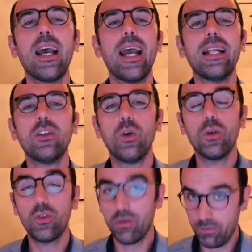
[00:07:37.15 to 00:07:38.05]
And
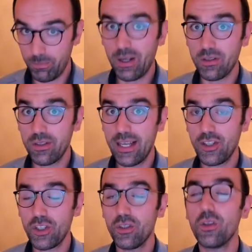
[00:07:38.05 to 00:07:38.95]
those puzzle
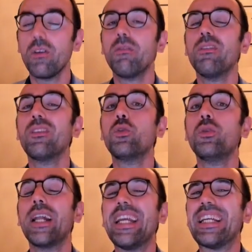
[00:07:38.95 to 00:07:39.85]
sections will do
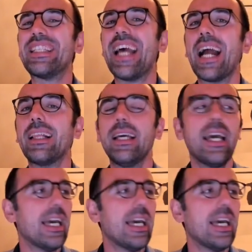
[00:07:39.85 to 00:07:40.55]
that exactly.